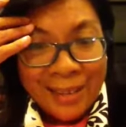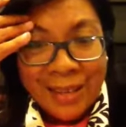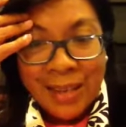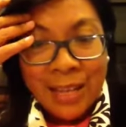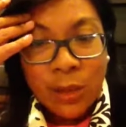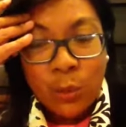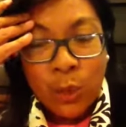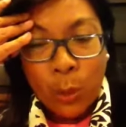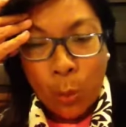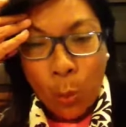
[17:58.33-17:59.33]
and not that we
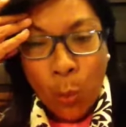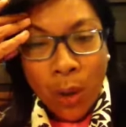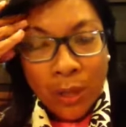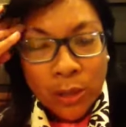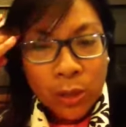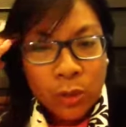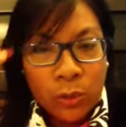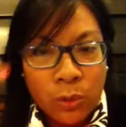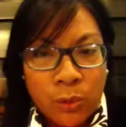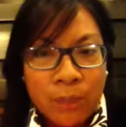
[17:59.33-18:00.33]
don't want
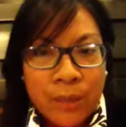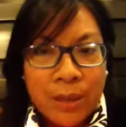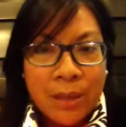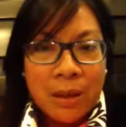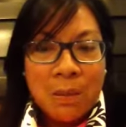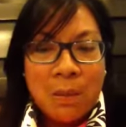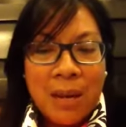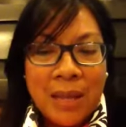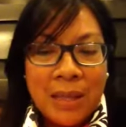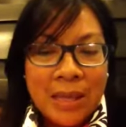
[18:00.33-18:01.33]
to, but
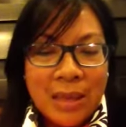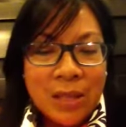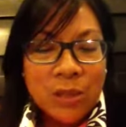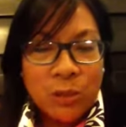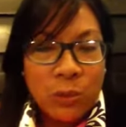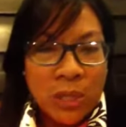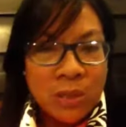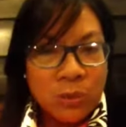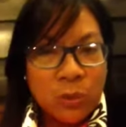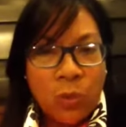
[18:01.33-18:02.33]
I think that's the reason